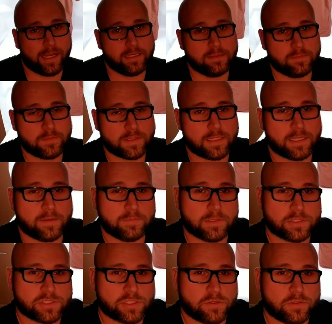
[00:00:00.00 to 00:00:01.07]
item, and I'm
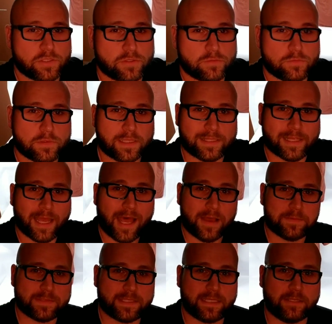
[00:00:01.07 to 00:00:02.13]
going to show you the
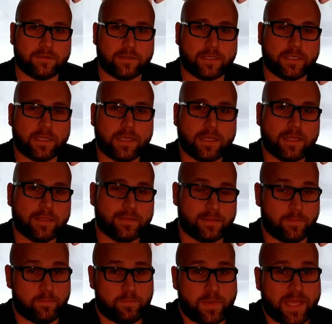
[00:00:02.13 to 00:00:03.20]
top secret,
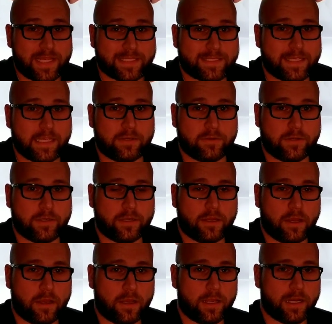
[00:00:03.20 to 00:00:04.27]
the big secret
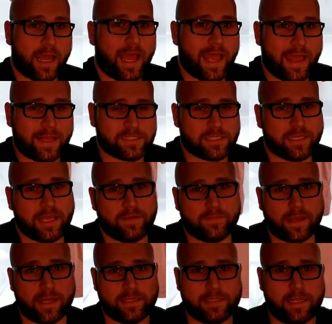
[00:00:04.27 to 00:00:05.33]
on. I actually have
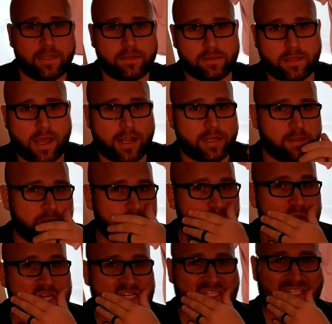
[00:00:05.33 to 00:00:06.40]
gotten a lot of
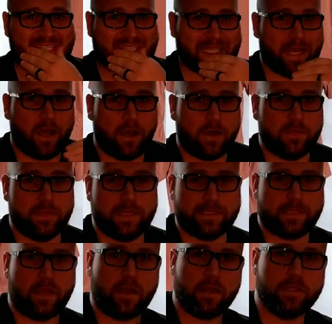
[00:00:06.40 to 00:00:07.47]
questions on
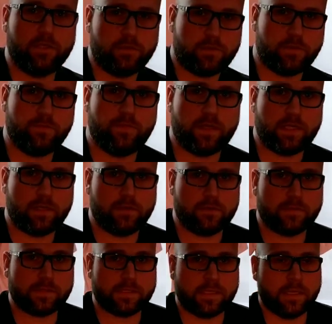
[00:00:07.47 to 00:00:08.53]
this on YouTube
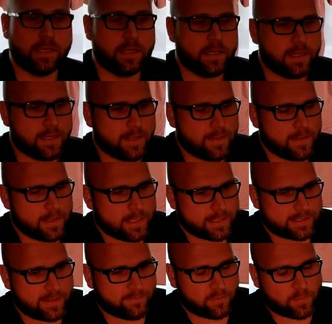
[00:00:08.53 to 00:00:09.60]
videos.
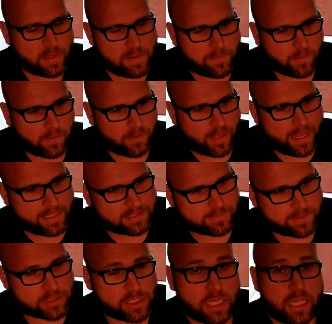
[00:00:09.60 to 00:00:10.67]
Several people asked
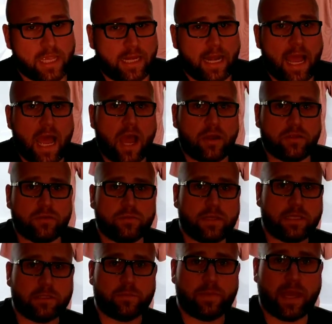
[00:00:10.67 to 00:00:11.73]
me, Shane, how do you
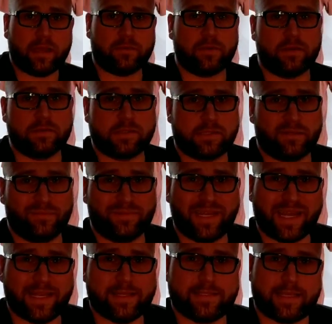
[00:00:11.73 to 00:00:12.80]
get your backgrounds so
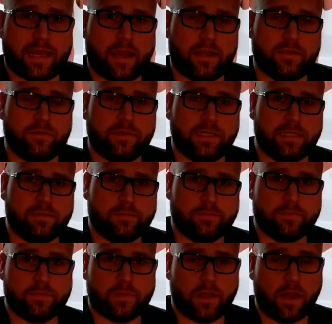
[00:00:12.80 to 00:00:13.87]
nice? How do you get
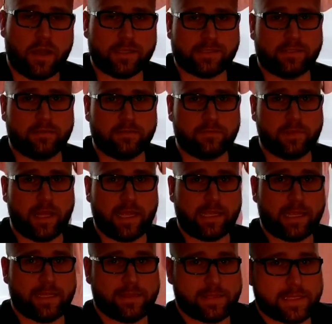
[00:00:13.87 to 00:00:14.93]
them awesome?
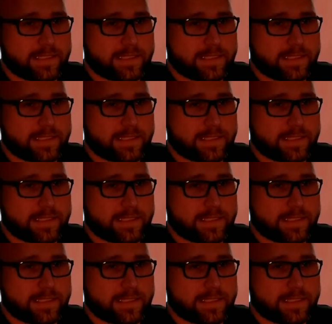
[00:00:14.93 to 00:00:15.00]
Like, it,